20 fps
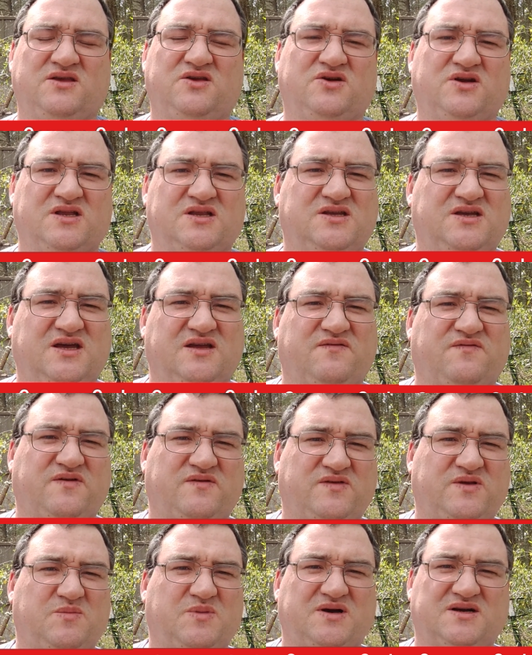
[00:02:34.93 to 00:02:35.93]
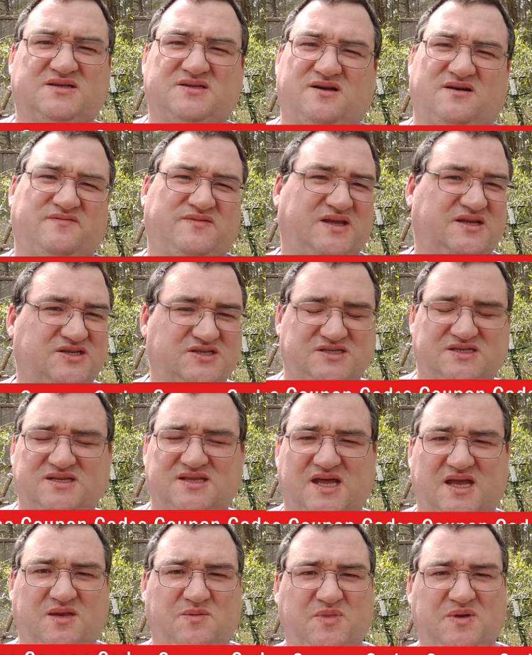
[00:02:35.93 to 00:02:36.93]
You can get 50 bucks off. They just did
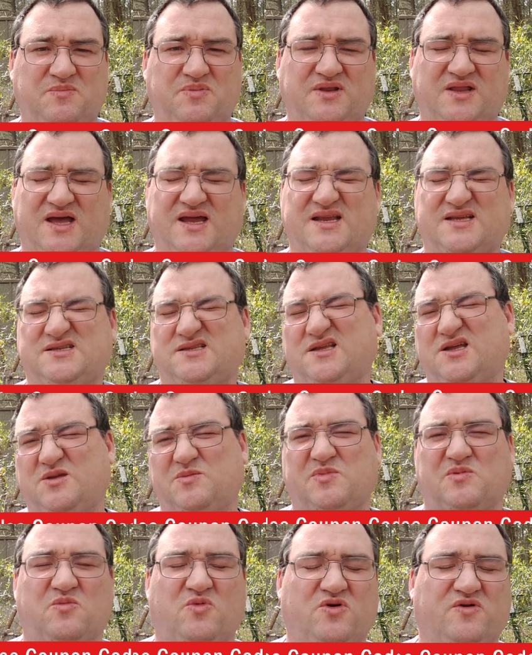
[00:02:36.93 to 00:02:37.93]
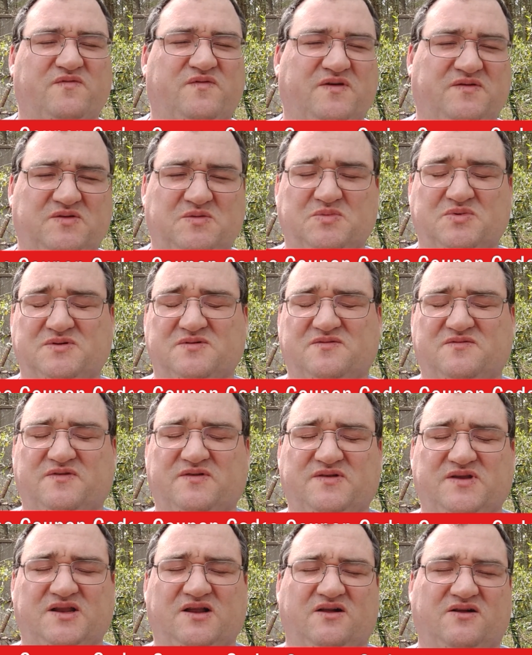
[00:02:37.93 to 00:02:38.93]
that to be polite. It's a little bit more than
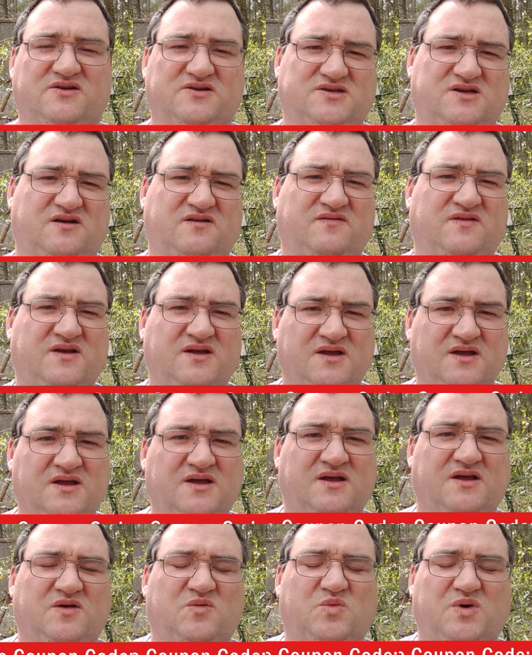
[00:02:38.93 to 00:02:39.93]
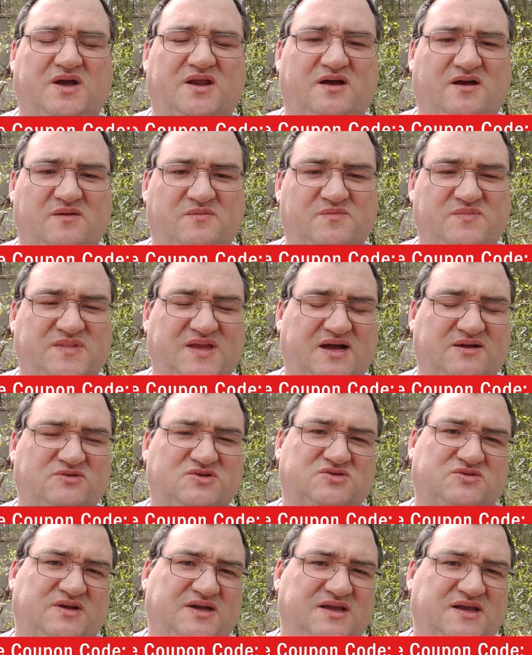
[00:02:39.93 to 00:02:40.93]
50 dollars off, but um, that
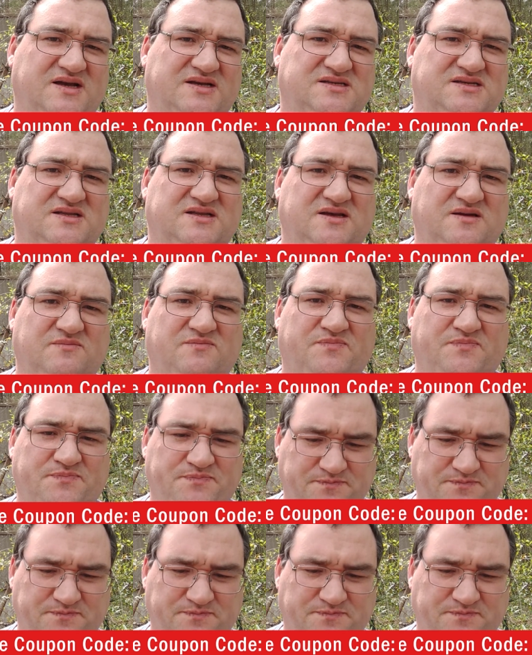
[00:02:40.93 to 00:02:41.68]
was really nice of them.